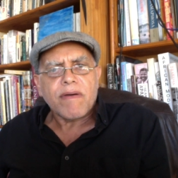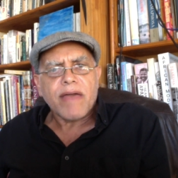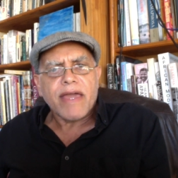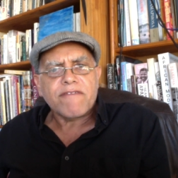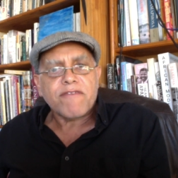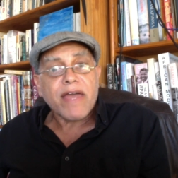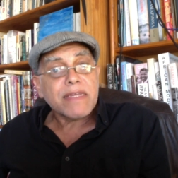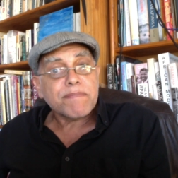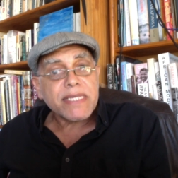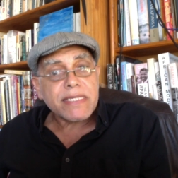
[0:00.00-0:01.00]
and
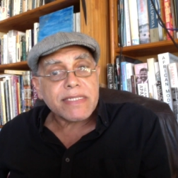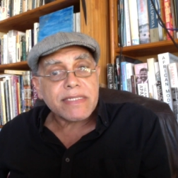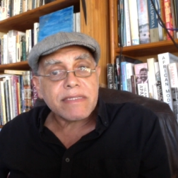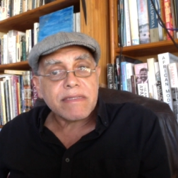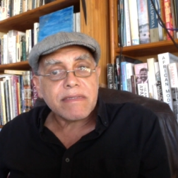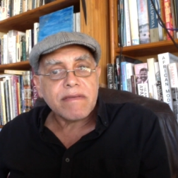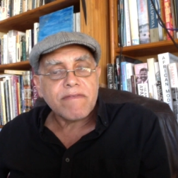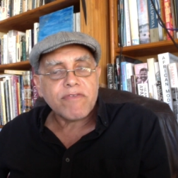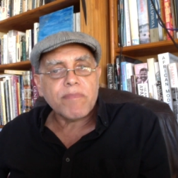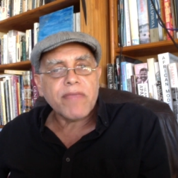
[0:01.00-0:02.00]
find peace
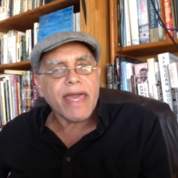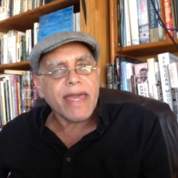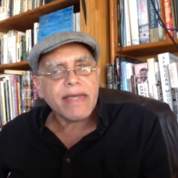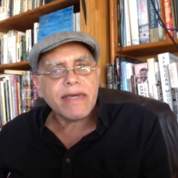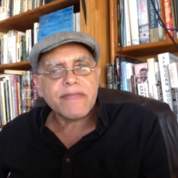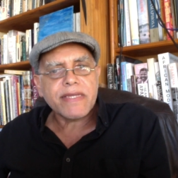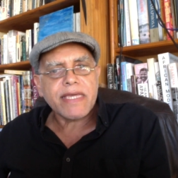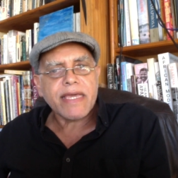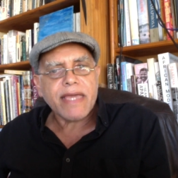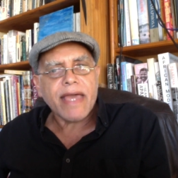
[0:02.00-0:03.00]
from the anger that
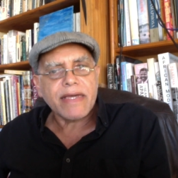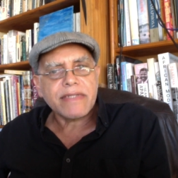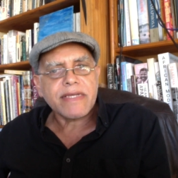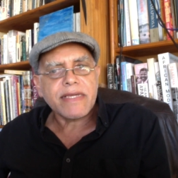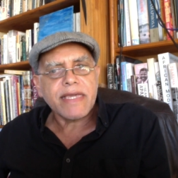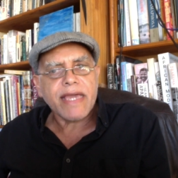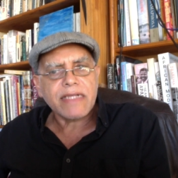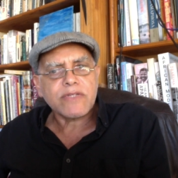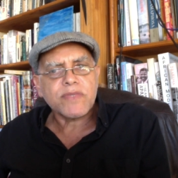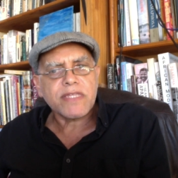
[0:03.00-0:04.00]
he
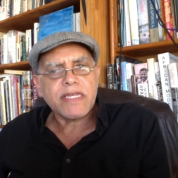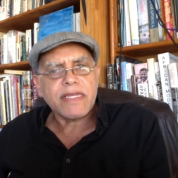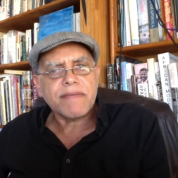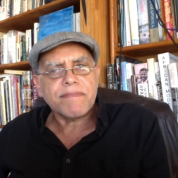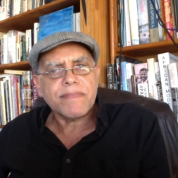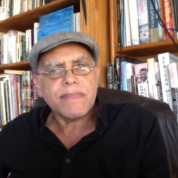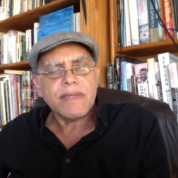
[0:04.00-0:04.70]
held within him